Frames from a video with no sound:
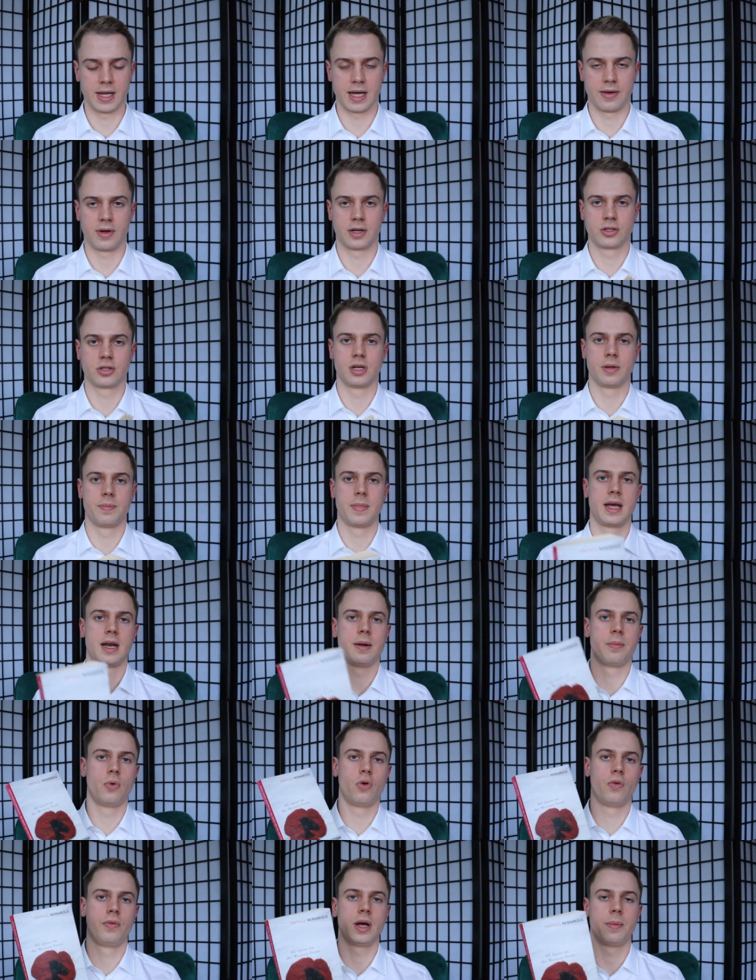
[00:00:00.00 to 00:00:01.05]
They have actually made a
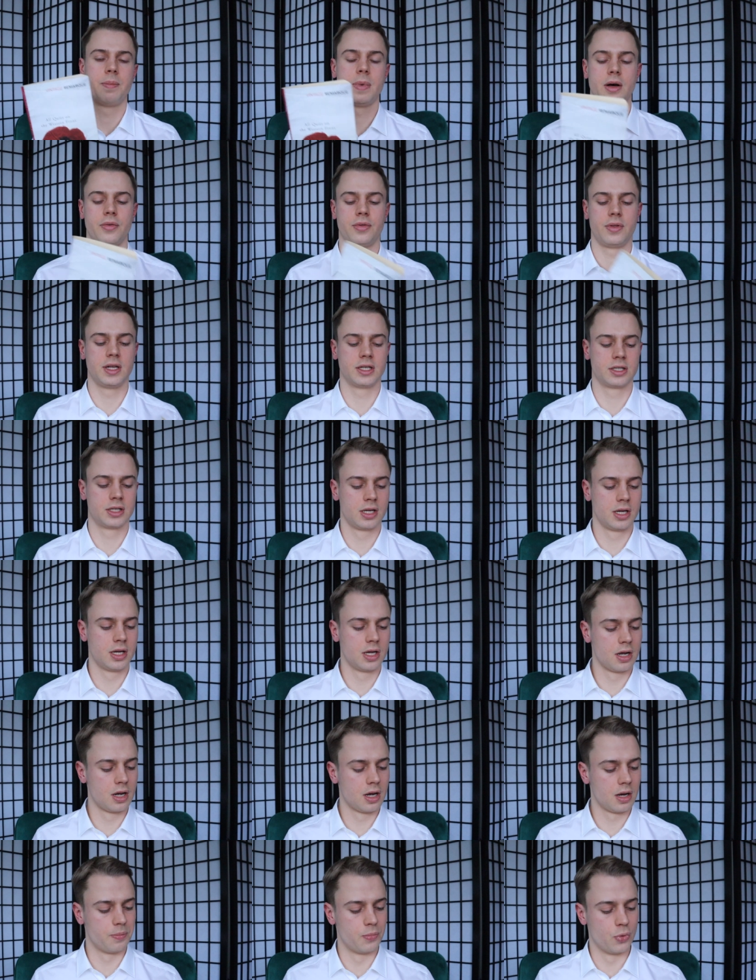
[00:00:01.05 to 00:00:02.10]
movie about this
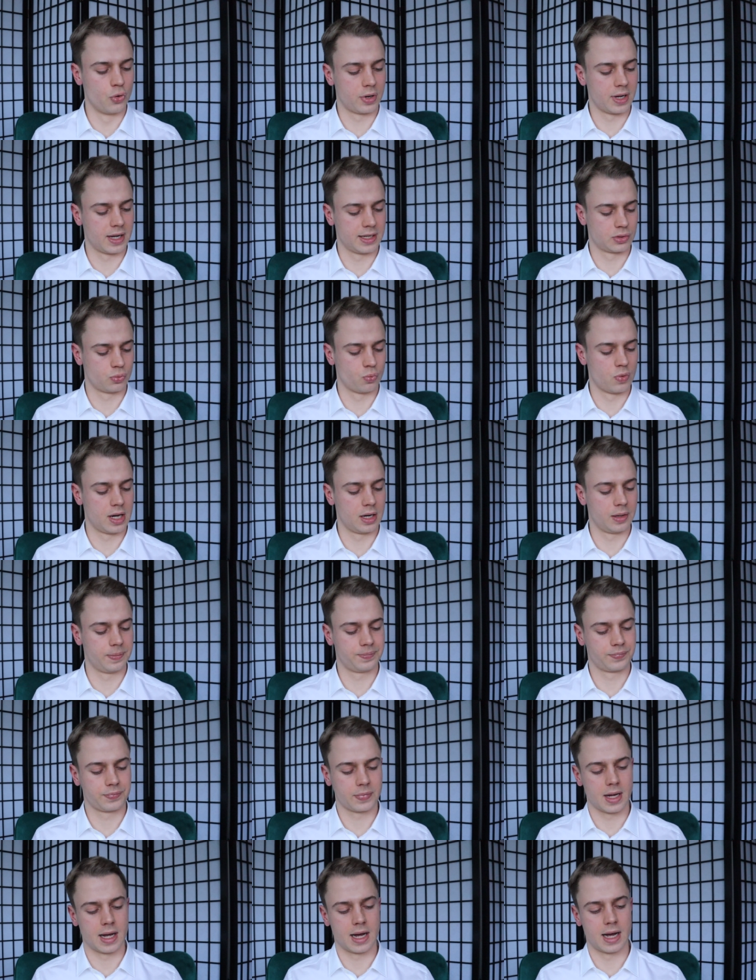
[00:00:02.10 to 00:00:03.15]
book as well.
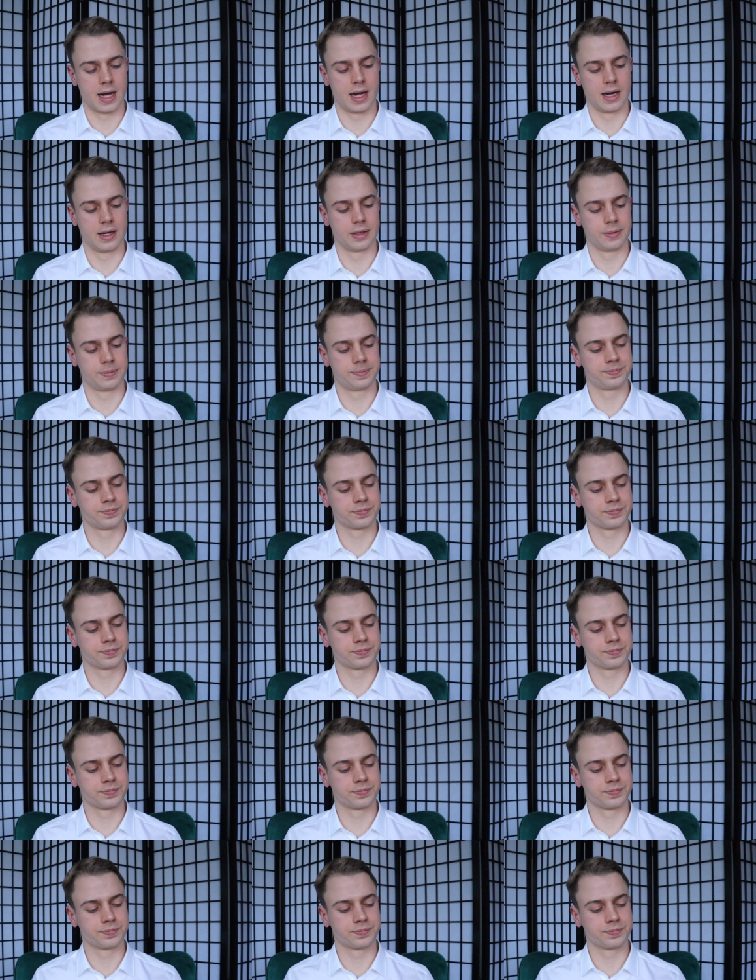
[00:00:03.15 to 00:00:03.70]
And